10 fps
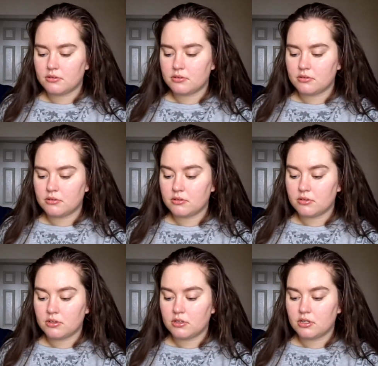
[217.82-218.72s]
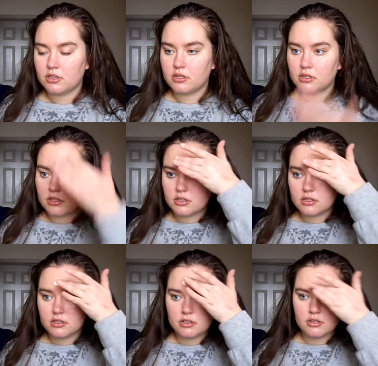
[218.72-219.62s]

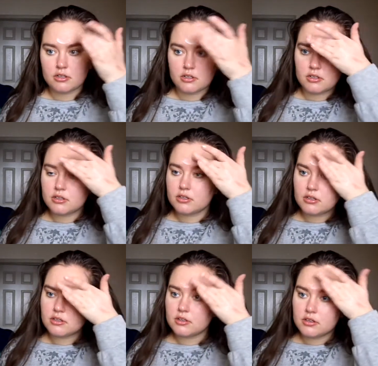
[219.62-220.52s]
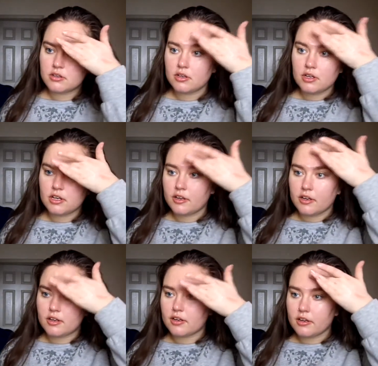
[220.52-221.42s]

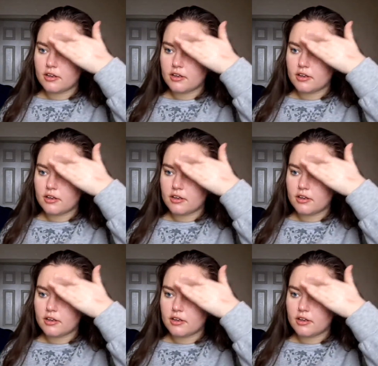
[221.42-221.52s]
No one is speaking in this clip.